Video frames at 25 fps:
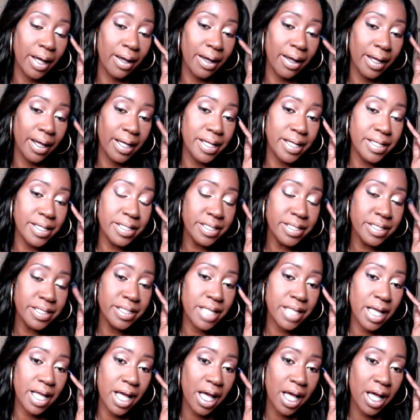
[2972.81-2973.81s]
So
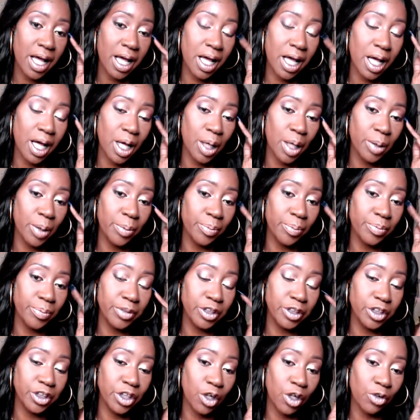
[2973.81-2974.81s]
guys,
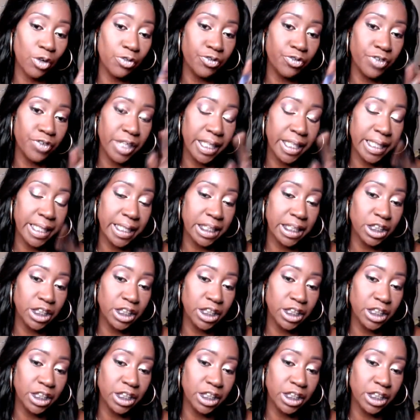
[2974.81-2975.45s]
um,